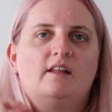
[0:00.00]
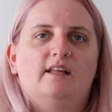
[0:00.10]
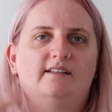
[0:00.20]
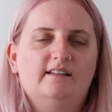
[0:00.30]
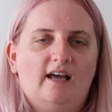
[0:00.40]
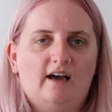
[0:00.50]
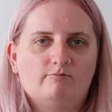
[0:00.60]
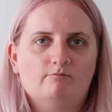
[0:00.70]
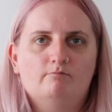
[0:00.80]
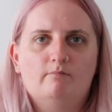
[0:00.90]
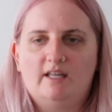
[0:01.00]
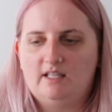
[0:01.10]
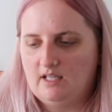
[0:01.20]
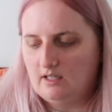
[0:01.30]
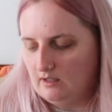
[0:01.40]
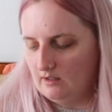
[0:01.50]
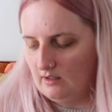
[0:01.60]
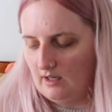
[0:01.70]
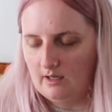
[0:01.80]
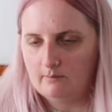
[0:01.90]
They didn't have many
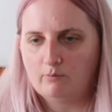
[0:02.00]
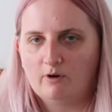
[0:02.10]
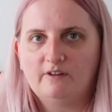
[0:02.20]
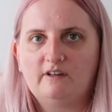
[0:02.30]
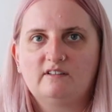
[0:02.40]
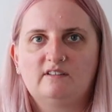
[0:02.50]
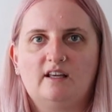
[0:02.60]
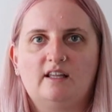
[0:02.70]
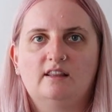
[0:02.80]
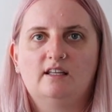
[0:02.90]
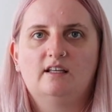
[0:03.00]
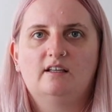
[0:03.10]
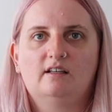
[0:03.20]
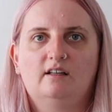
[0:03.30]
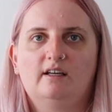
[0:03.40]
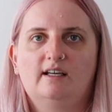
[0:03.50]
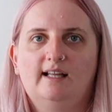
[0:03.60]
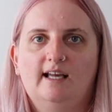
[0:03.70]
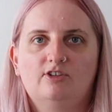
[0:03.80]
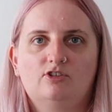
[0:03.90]
products in the like
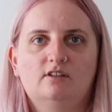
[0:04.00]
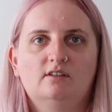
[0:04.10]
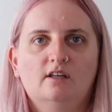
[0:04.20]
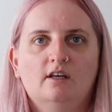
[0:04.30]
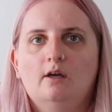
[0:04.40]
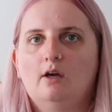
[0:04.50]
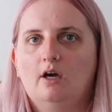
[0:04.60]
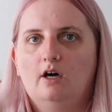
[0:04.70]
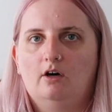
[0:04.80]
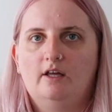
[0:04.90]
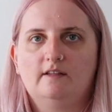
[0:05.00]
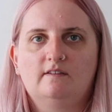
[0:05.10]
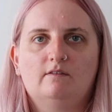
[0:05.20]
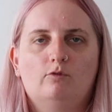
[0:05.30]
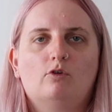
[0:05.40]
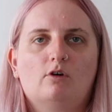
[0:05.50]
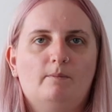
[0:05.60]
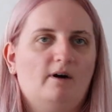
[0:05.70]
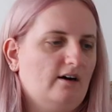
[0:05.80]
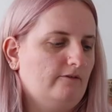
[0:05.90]
collection in Sephora,
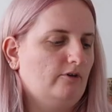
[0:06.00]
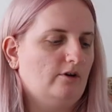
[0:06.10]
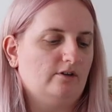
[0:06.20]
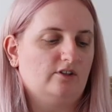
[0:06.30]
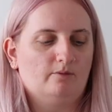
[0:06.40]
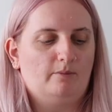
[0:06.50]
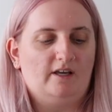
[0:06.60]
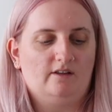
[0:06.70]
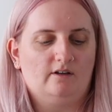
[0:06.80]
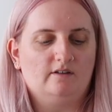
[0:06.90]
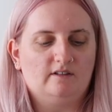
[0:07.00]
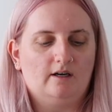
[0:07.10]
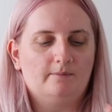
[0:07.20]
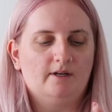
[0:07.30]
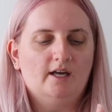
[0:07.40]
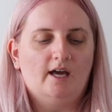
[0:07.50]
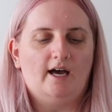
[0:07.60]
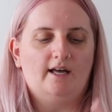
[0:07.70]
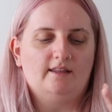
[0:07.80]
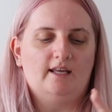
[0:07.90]
but I thought I'd pick those up.
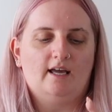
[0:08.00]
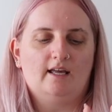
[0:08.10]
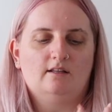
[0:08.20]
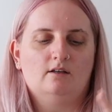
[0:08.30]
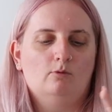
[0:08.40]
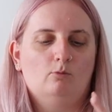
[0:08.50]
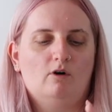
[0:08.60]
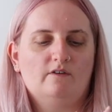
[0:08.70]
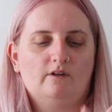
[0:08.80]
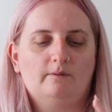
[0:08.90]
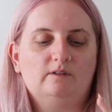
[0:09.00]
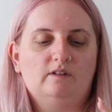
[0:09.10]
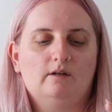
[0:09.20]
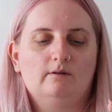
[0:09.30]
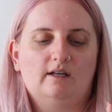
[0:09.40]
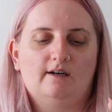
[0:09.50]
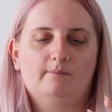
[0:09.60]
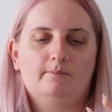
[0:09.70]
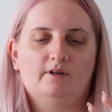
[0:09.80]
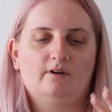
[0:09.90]
And then whilst I was queuing
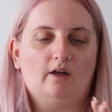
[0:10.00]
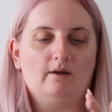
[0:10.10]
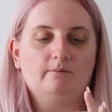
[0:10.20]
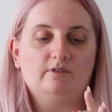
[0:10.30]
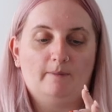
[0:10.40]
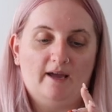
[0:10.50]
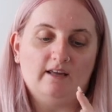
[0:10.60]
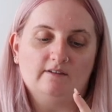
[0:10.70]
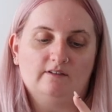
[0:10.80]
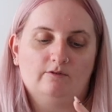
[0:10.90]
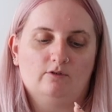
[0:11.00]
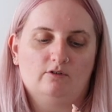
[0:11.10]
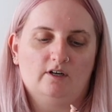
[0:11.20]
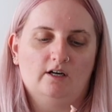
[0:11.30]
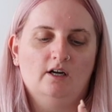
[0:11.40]
up to pay in Sephora,